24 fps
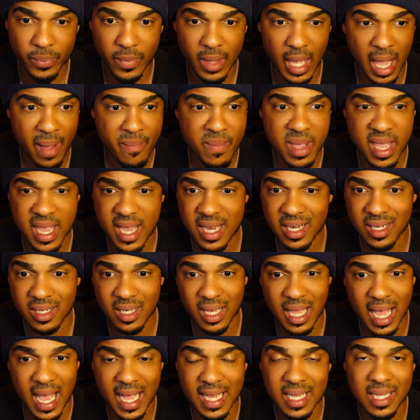I mean,
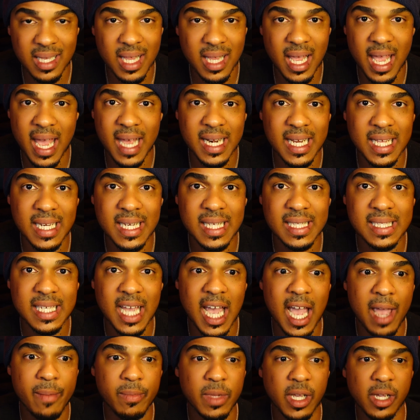at any
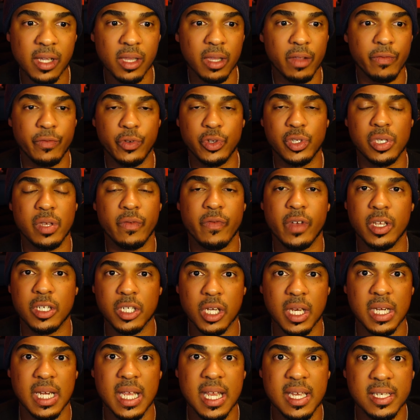time, Nikola Vucevic
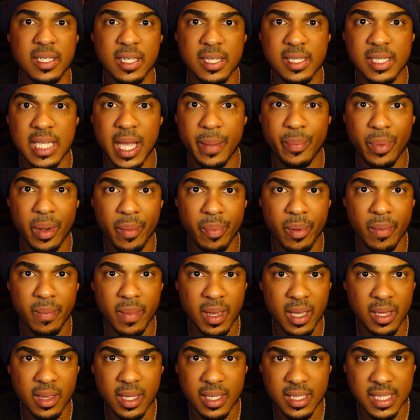could easily step up and
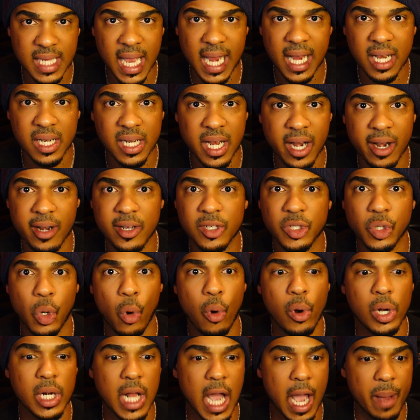be the secondary
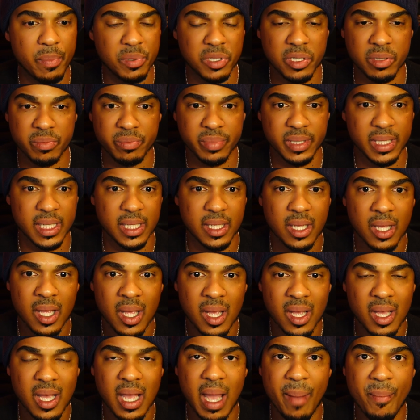scoring option. But,
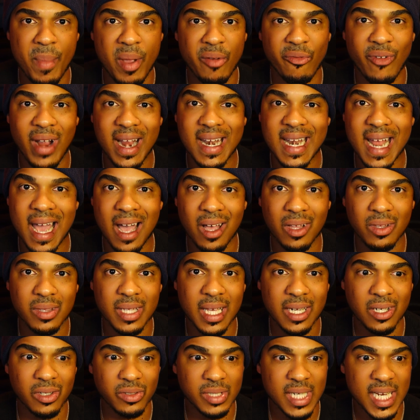I mean, right now, they
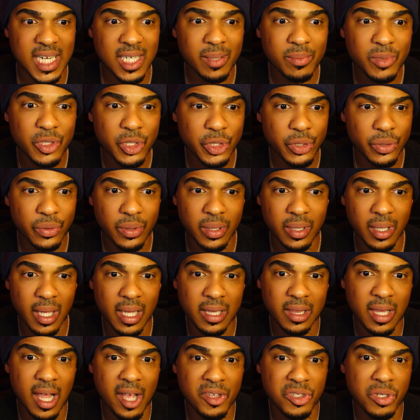don't need him to.
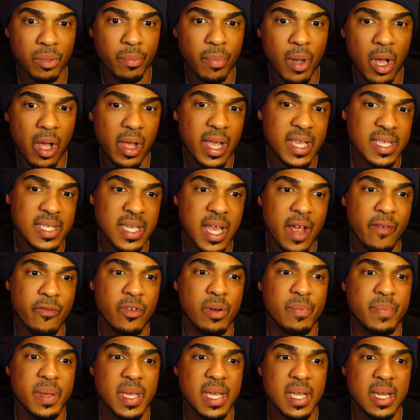And Lonzo Ball has never
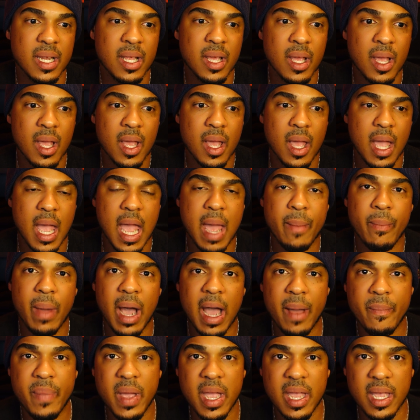been, in
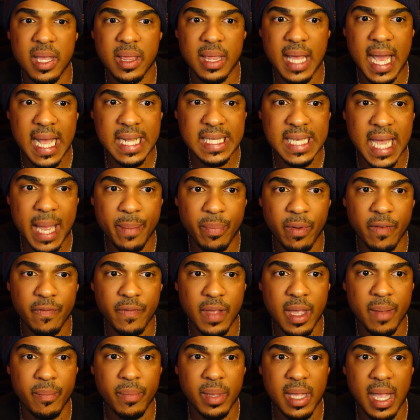my opinion, that type of
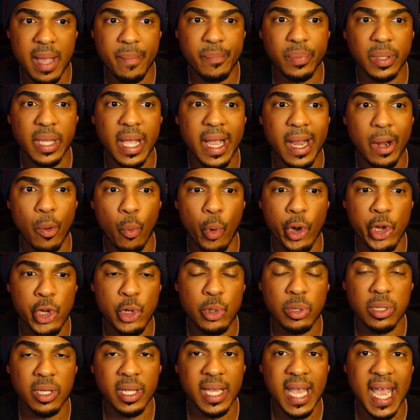NBA player where you
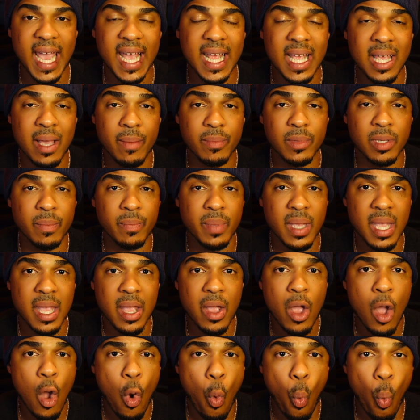look at him to
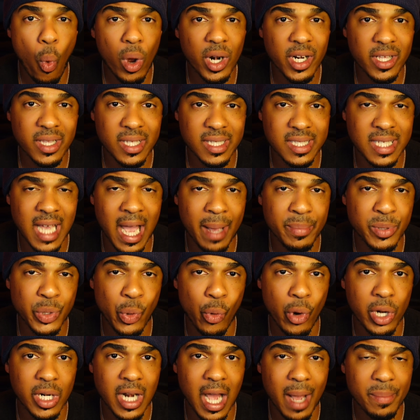be one of the top
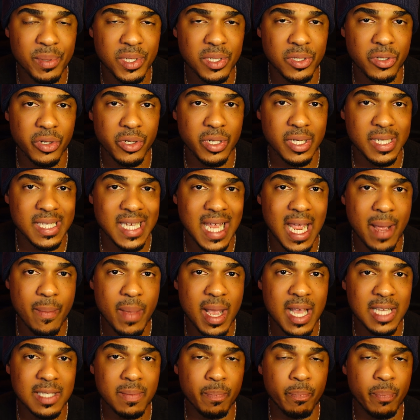scoring options on your team.
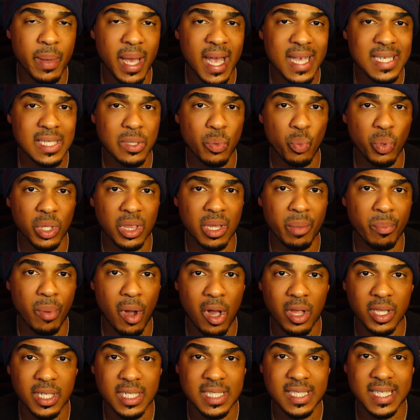He's best with the
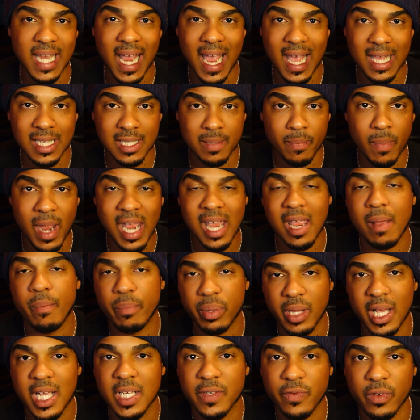ball in his hands, making
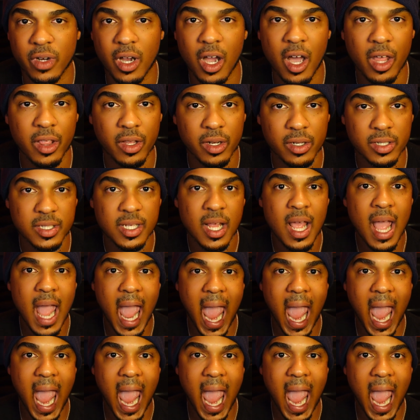plays for others.